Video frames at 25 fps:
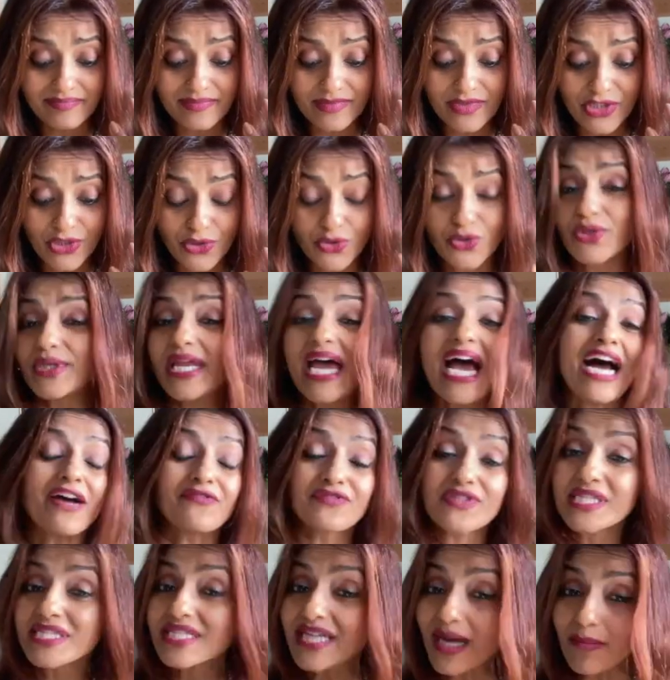You could have
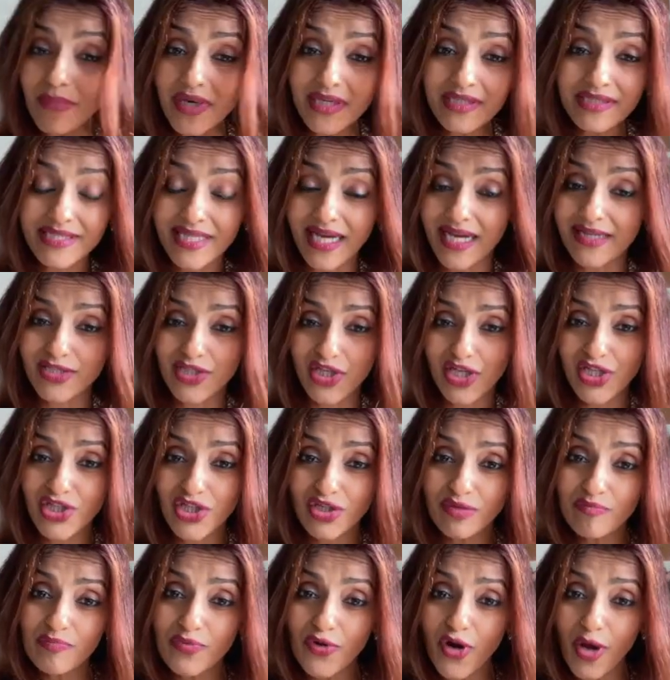stomach,
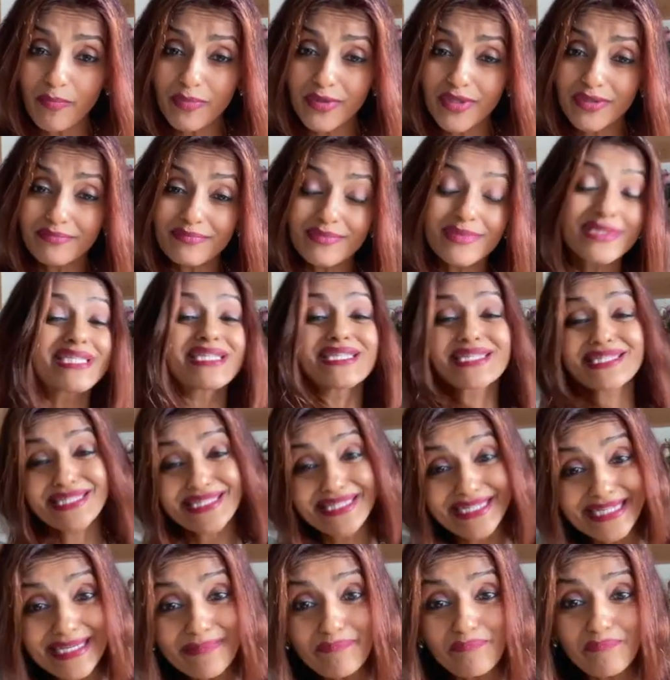digestion problems,
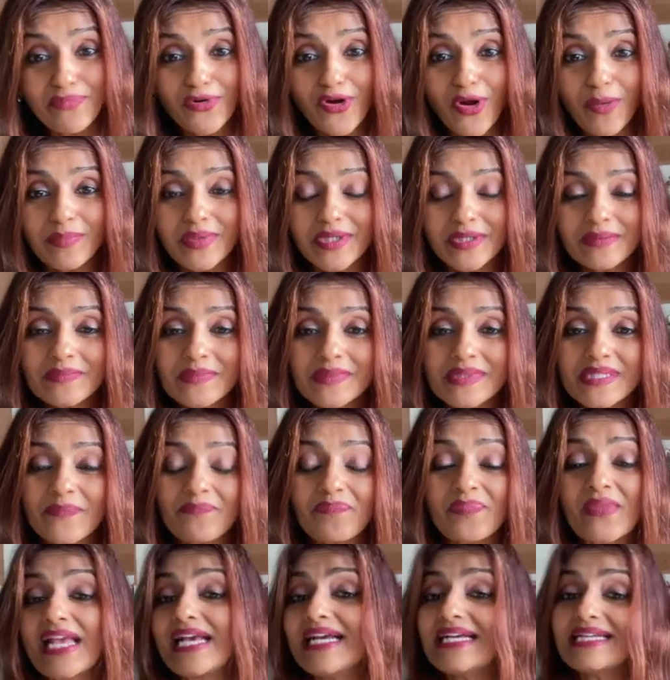sleep problems.
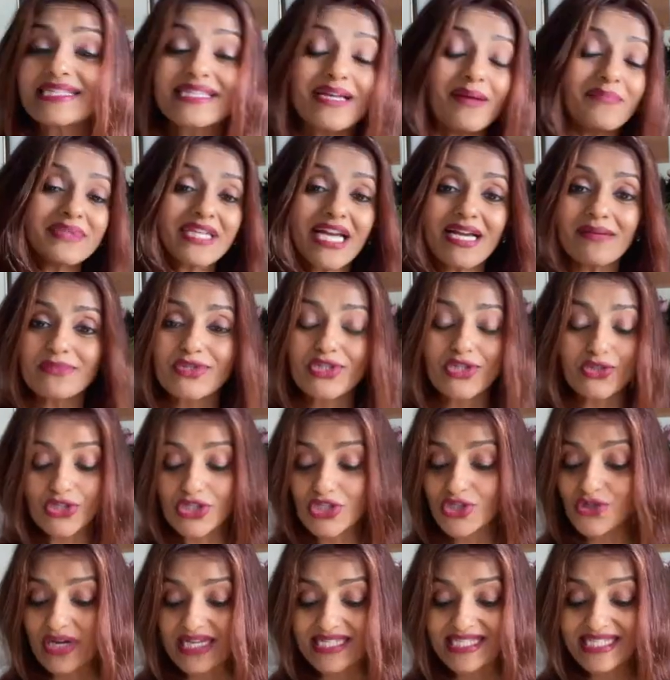Sometimes your
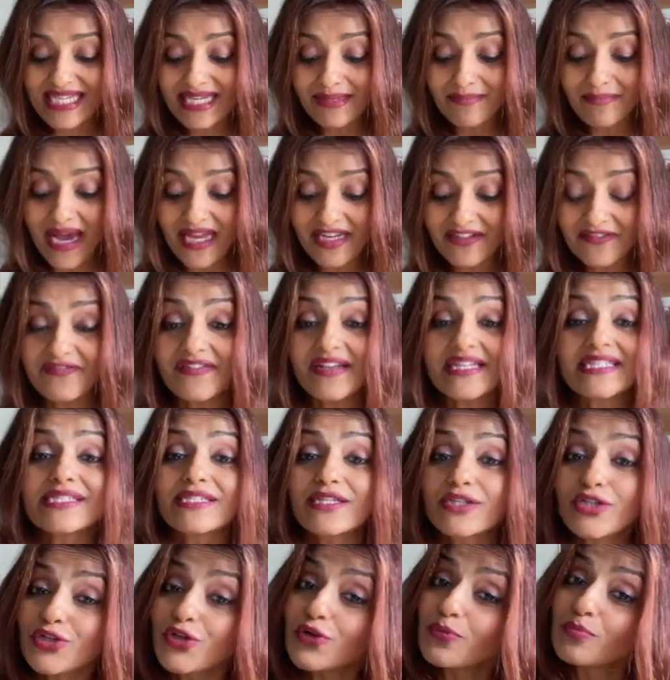stress can manifest in
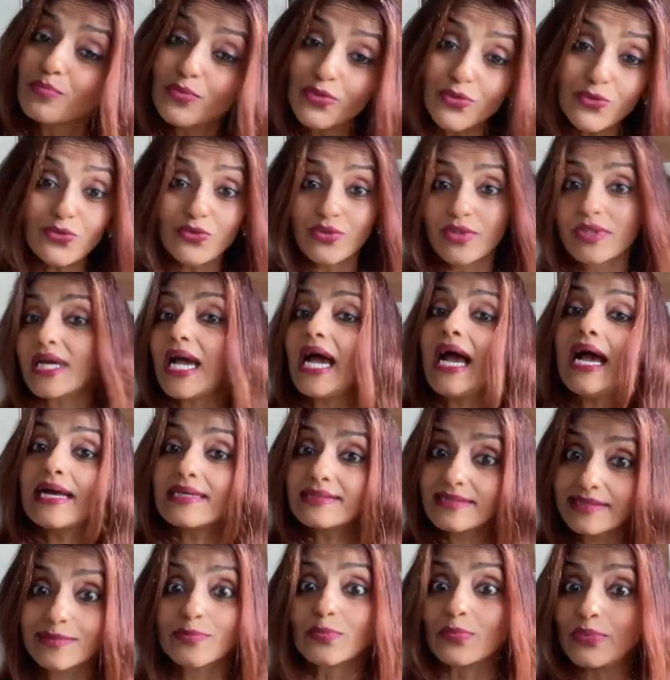your mood,
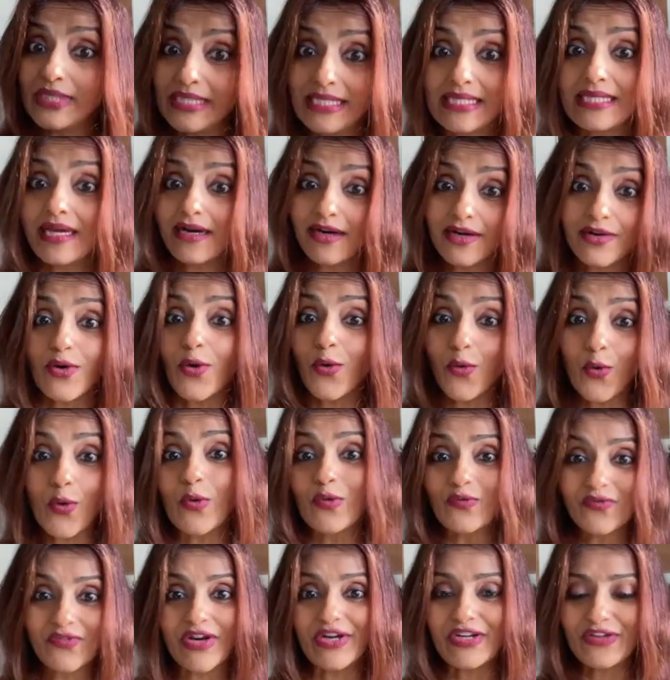as we are all
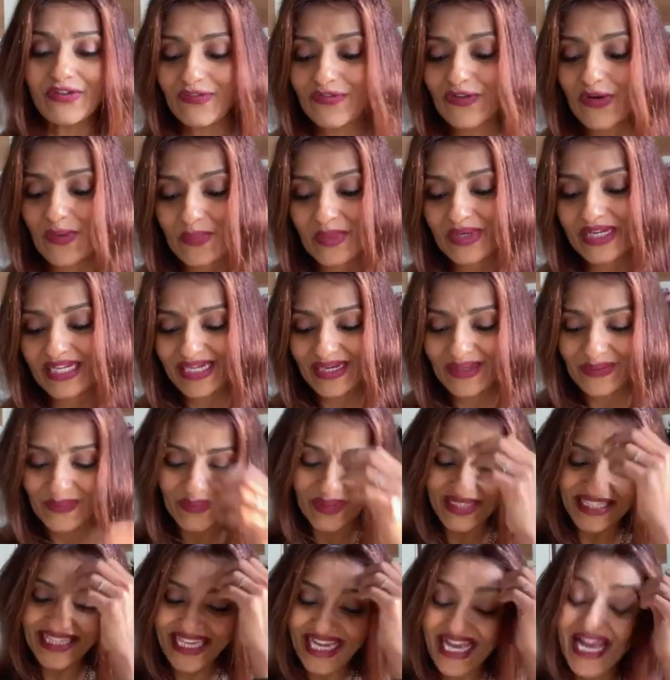very familiar
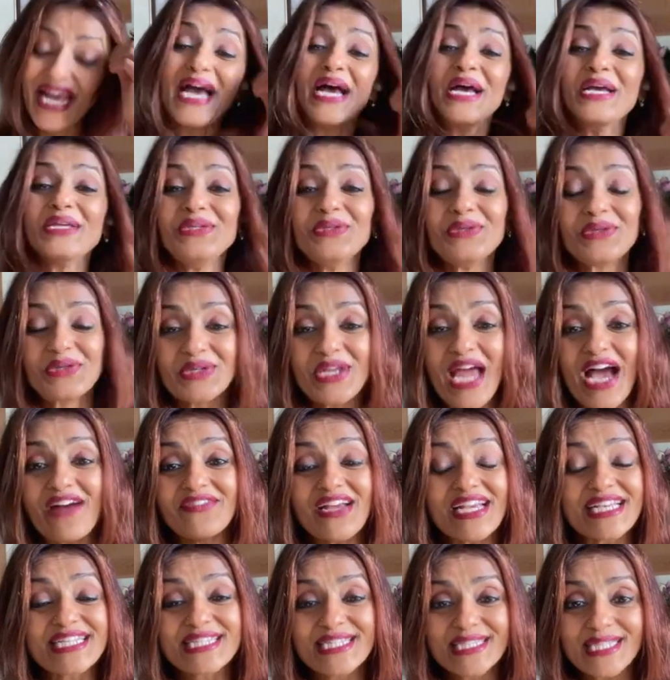with. You could have
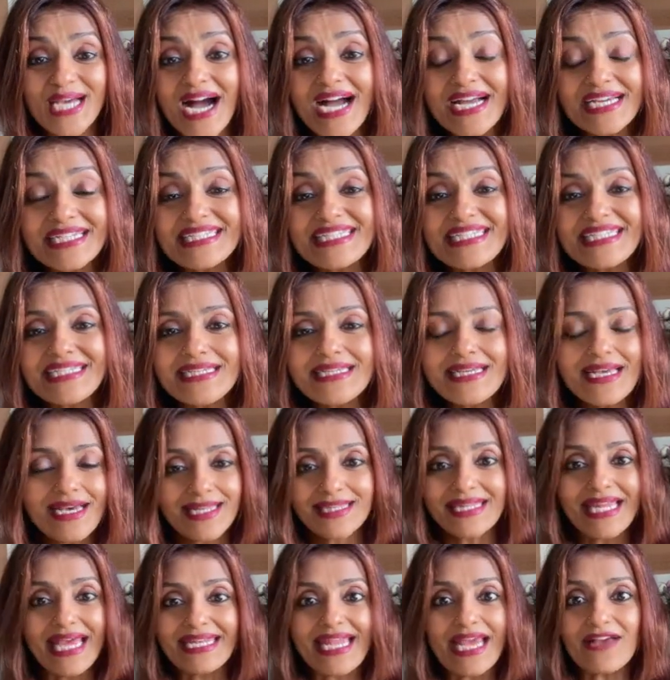anxiety,
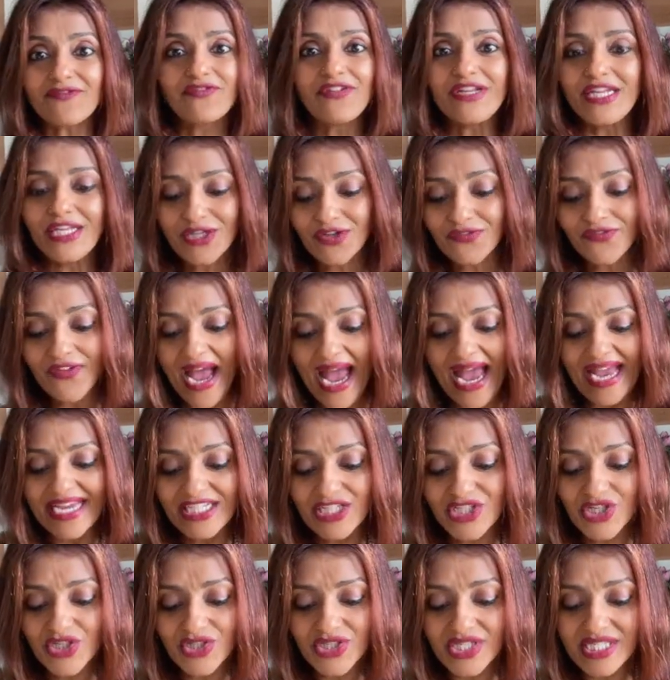that feeling of
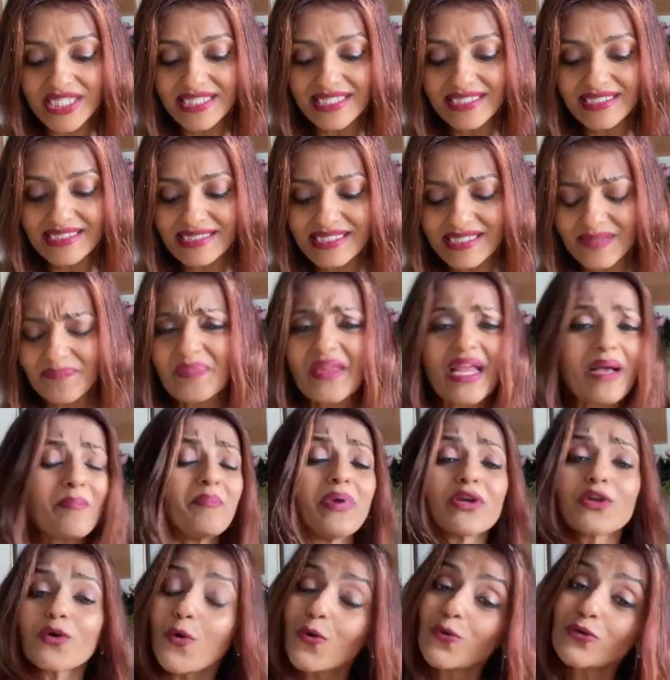anxiousness,
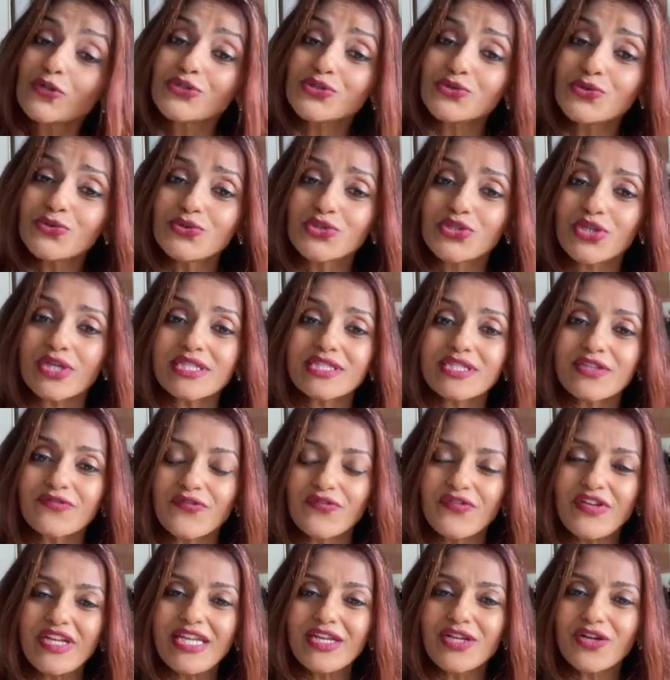but also just the
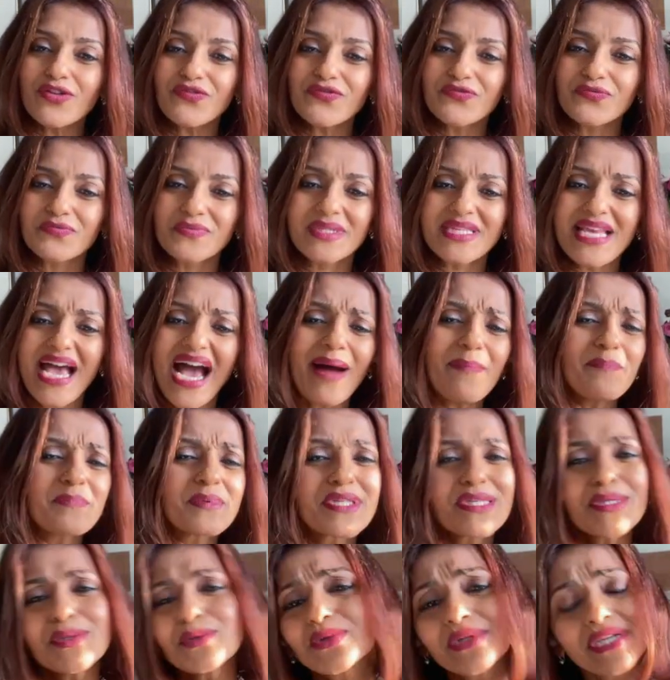feeling of
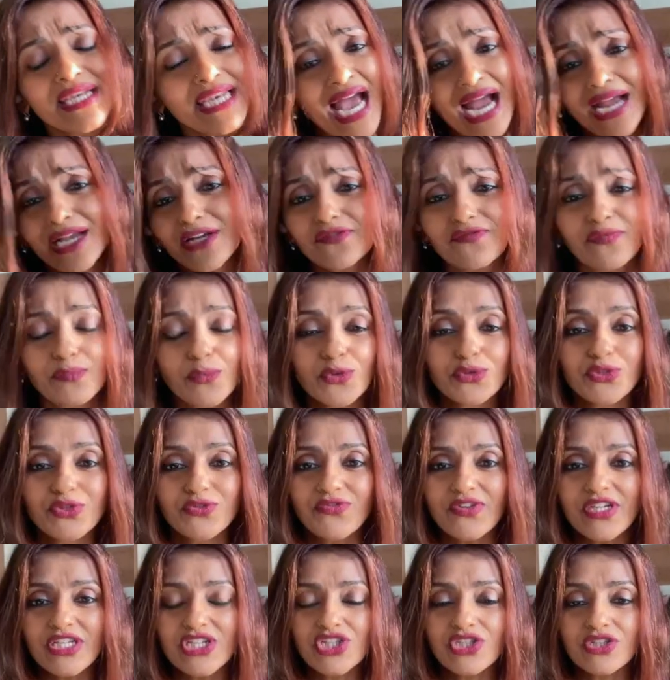absolute lack of
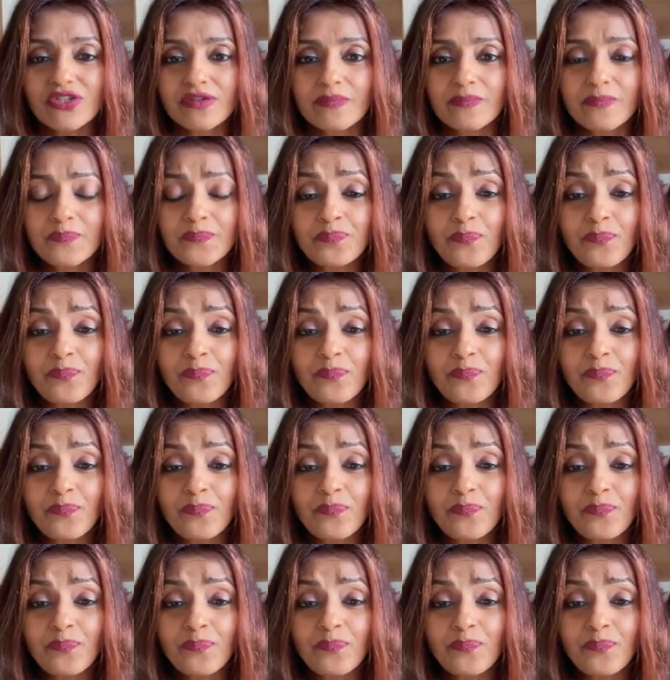motivation,